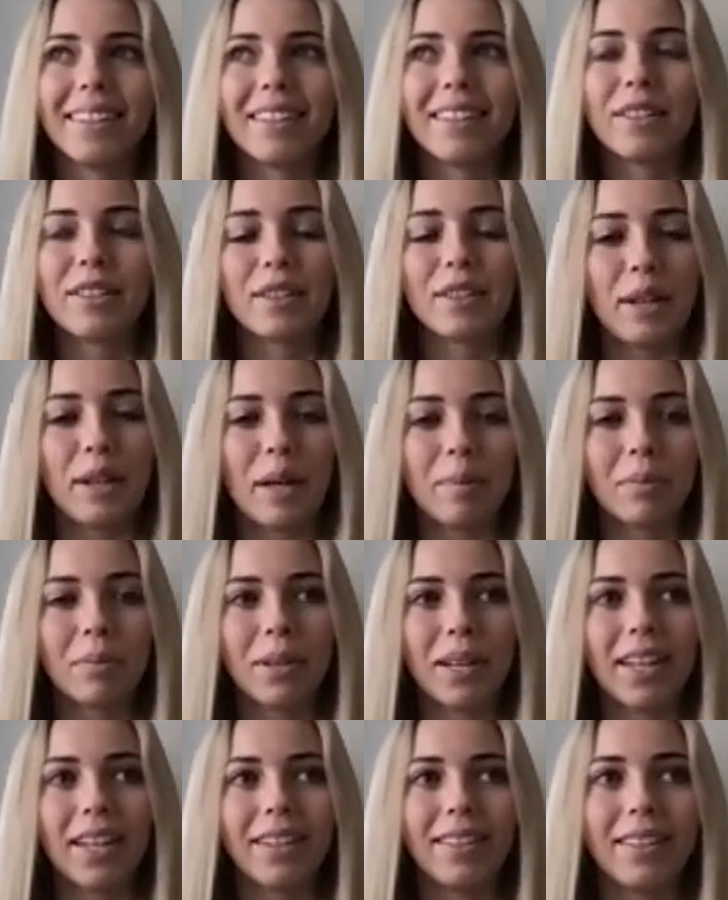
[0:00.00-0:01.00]
So then I
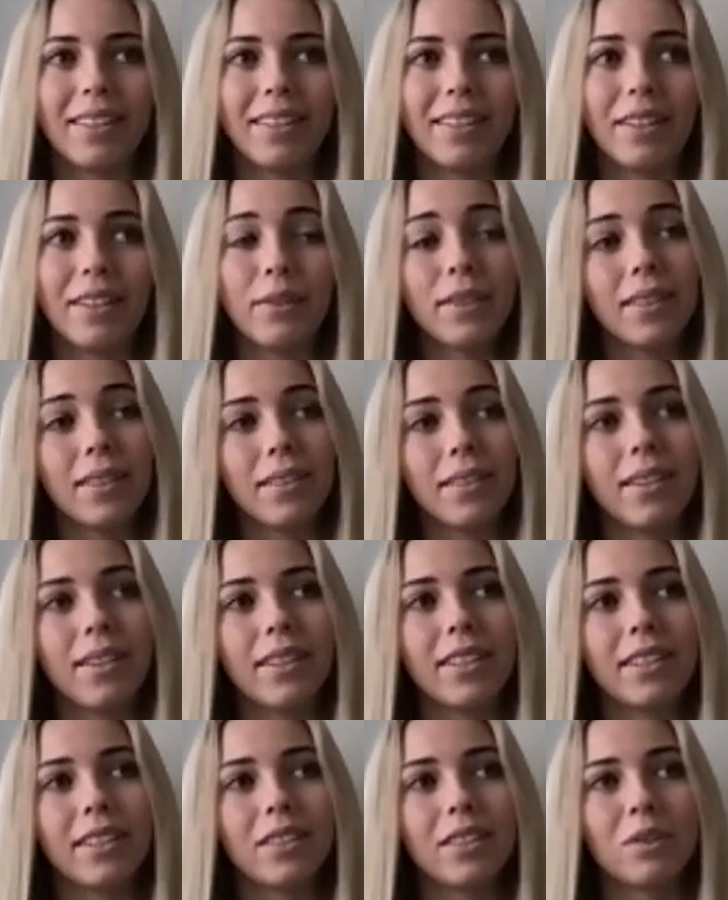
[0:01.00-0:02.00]
applied and it was a
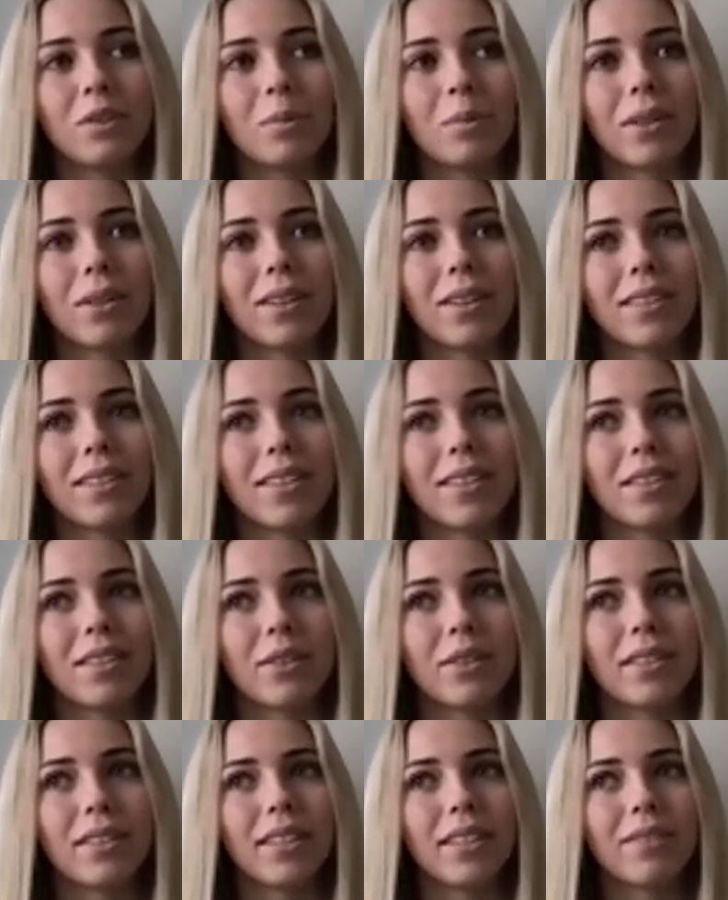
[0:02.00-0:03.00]
long interview process.
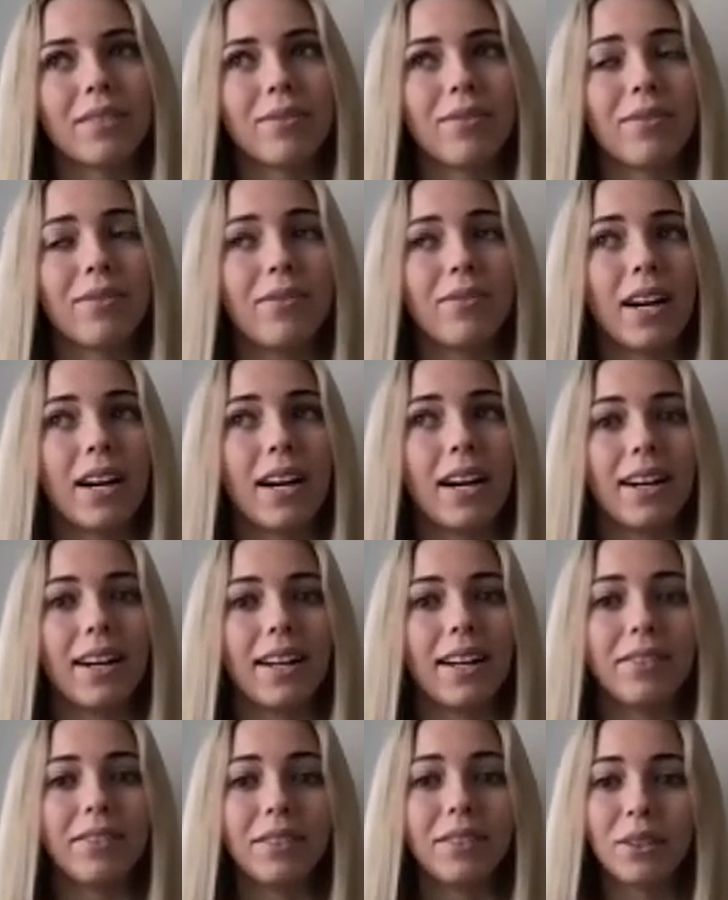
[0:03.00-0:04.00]
There's like
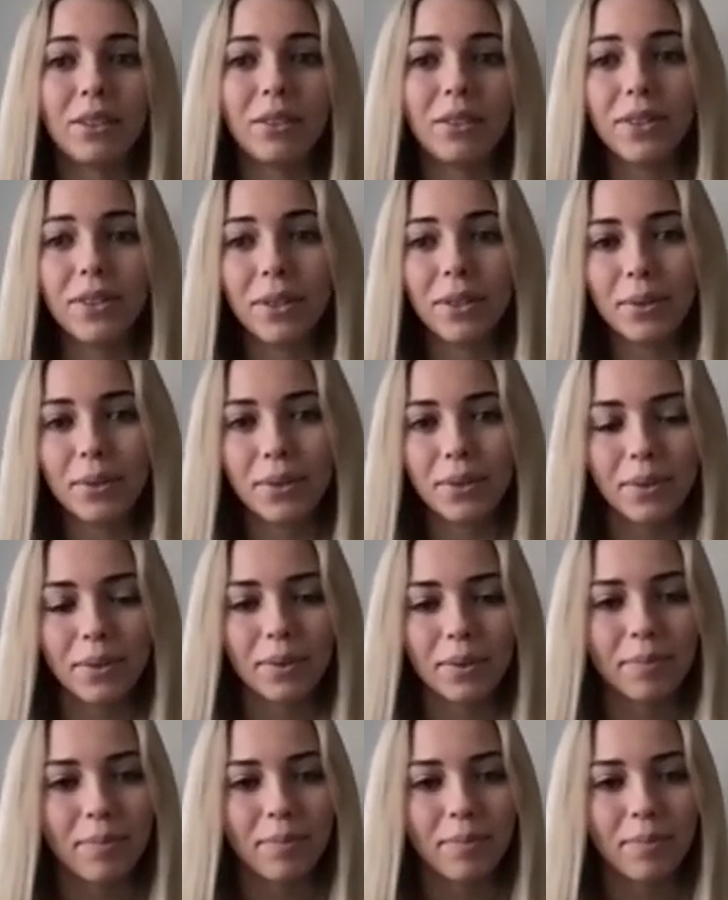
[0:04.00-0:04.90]
5 interviews.